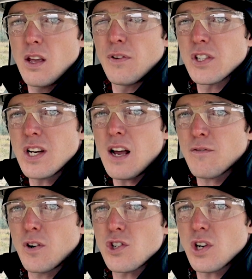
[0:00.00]
If it's not
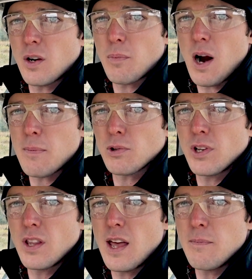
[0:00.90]
functioning
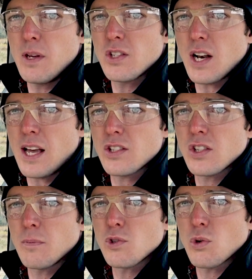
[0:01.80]
properly, that means it has
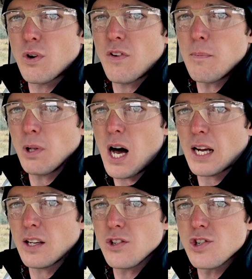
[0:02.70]
some sort of a
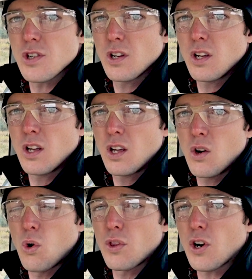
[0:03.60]
blockage,
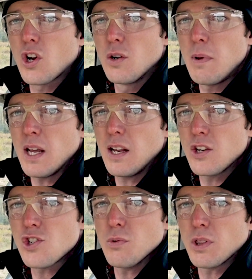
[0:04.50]
or there could be an
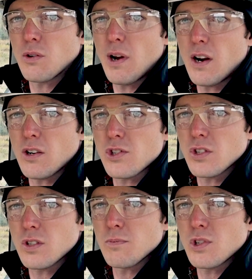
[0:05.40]
issue with the radar
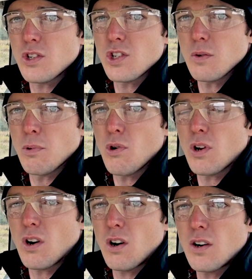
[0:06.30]
system, such as a
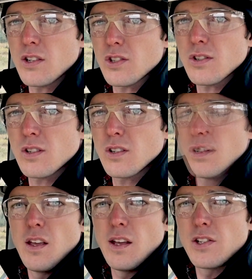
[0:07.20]
broken harness.
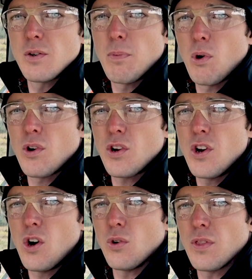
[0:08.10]
It is important to note